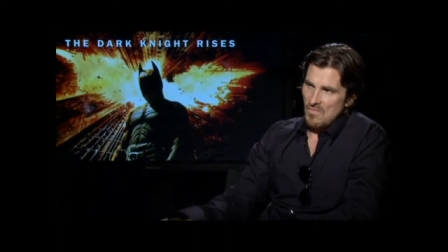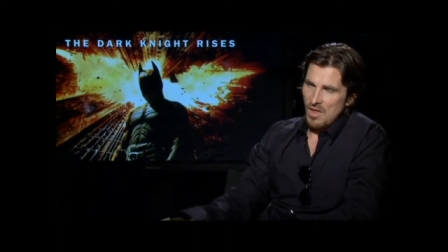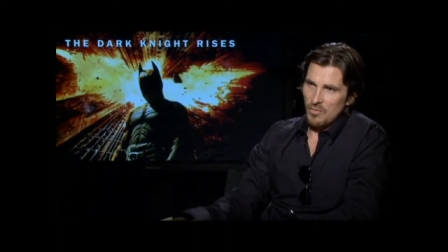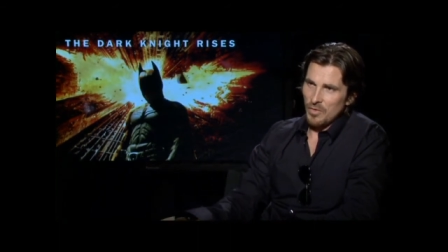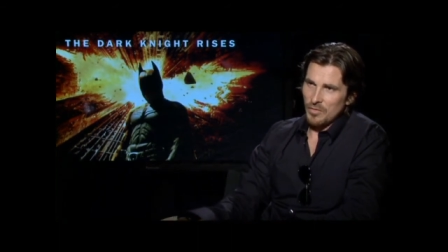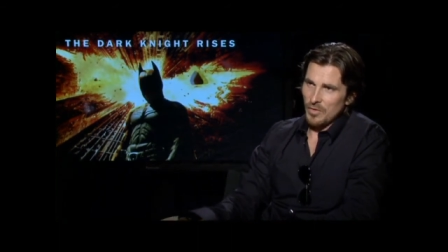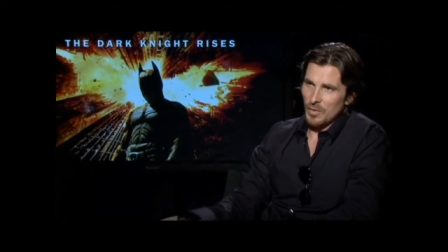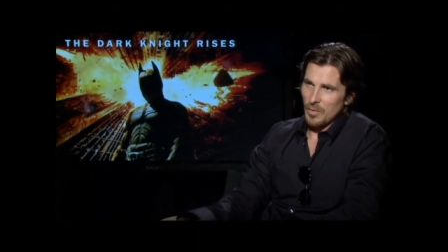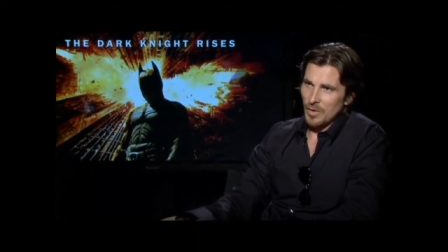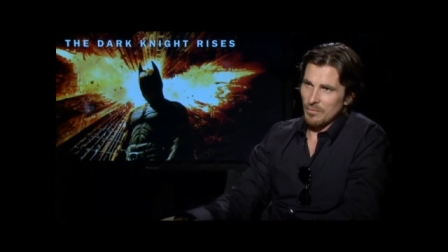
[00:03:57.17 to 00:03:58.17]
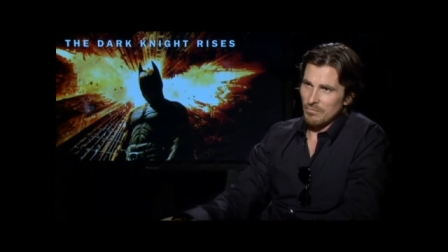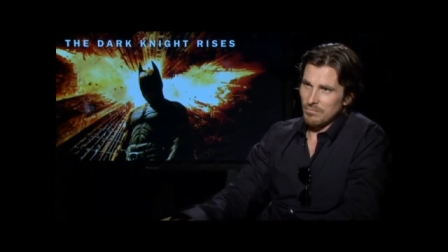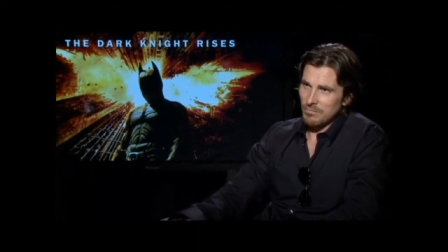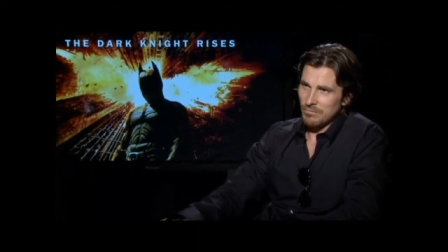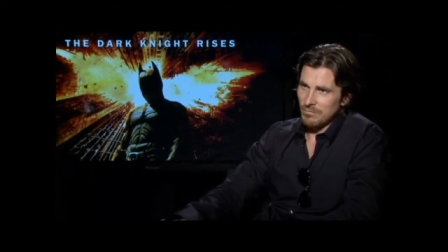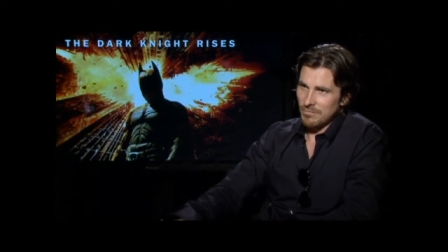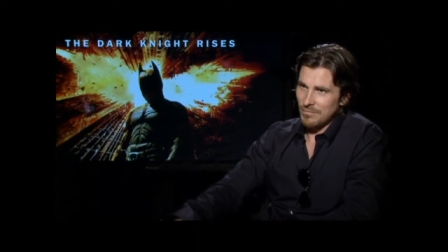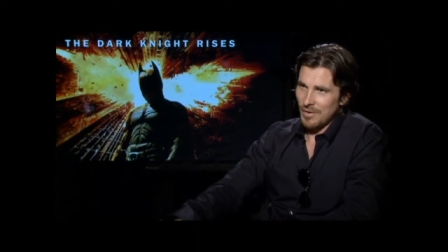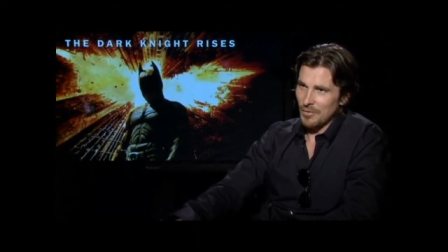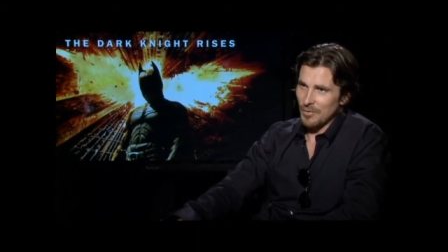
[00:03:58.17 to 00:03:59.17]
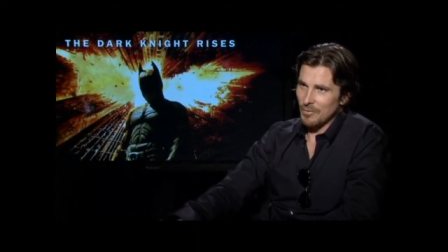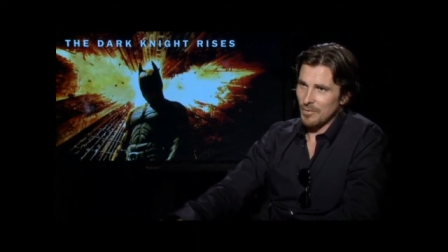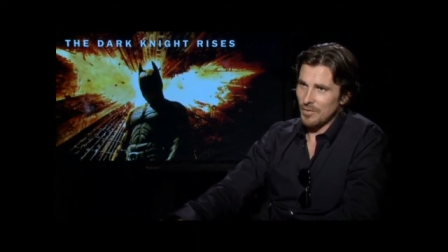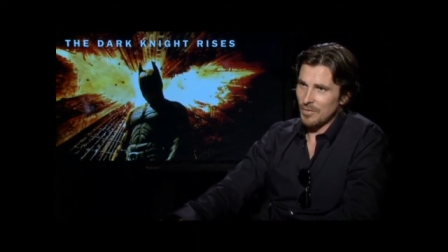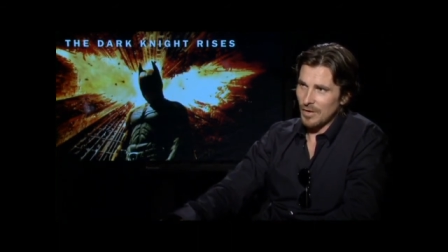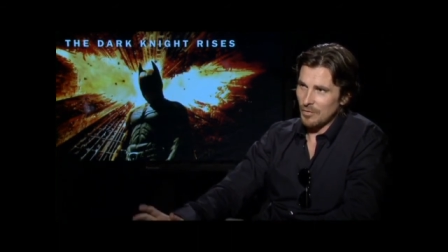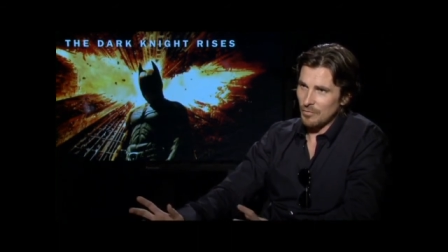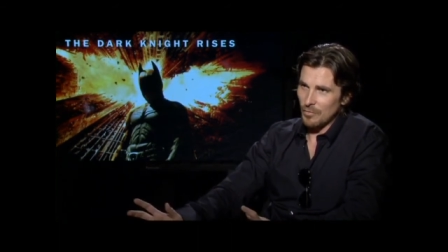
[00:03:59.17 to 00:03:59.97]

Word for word: I don't really think about it. Oh. I don't know. I think that's